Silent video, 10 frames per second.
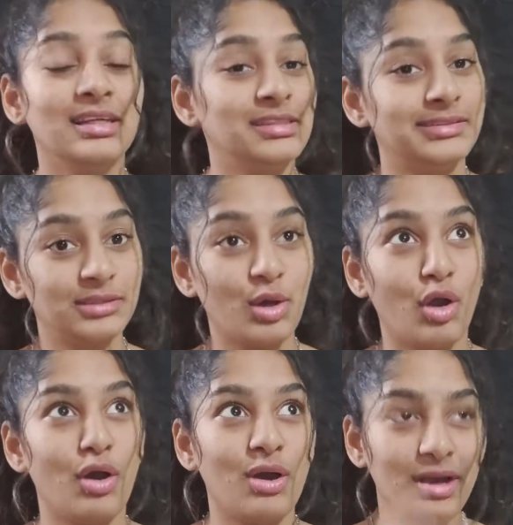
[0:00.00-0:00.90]
So
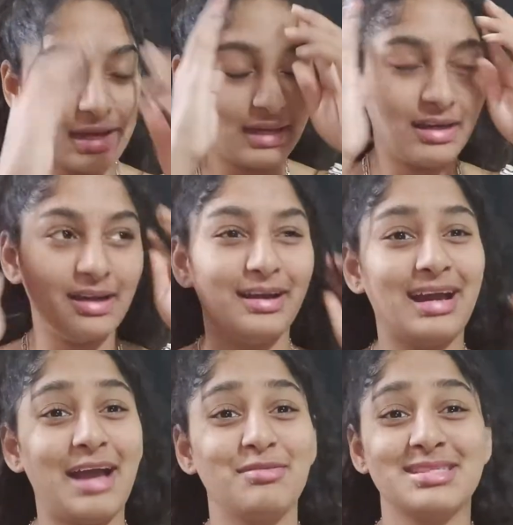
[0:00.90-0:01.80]

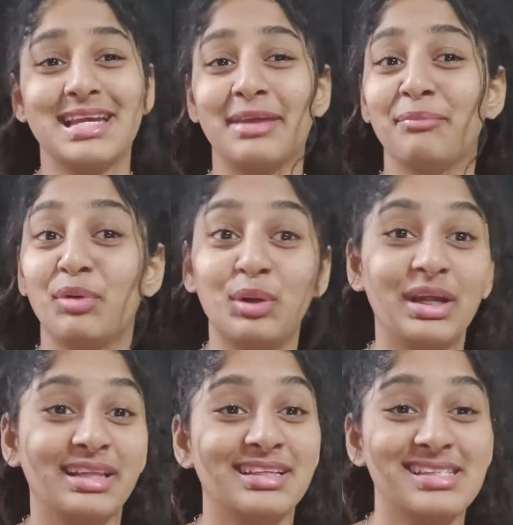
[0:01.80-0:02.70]
I was getting
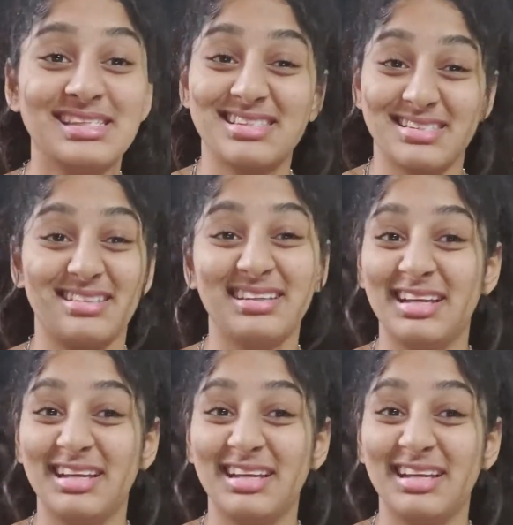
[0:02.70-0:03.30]
bored in this